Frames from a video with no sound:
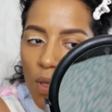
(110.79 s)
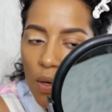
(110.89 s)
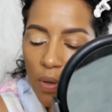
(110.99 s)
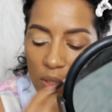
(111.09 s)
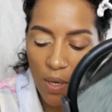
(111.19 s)

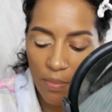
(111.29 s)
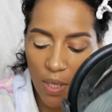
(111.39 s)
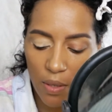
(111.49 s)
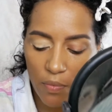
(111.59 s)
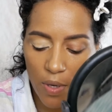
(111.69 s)
Anyway, so I'm
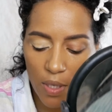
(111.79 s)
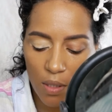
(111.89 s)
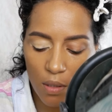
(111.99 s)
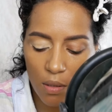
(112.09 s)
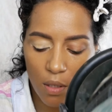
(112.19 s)
getting
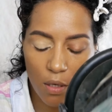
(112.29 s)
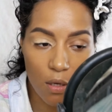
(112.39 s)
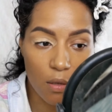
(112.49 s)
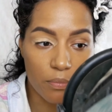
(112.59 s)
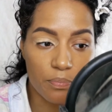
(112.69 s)
ready
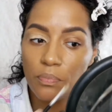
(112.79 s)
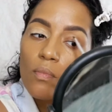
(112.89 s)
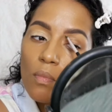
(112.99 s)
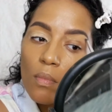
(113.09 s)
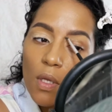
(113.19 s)

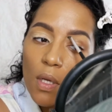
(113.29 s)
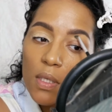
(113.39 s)
today